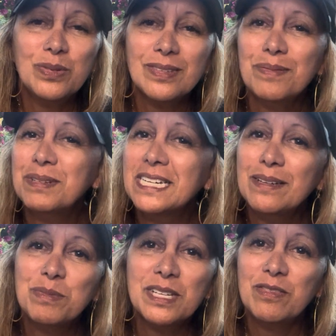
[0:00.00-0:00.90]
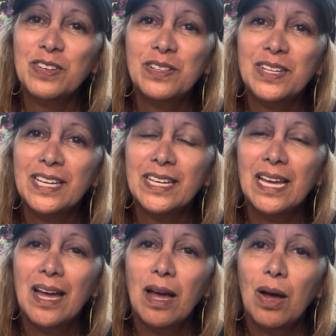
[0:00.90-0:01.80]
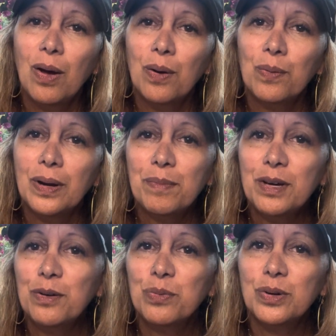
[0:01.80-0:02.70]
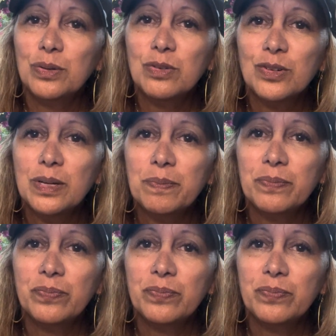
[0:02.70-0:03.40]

sometimes I feel like when I'm on a road trip,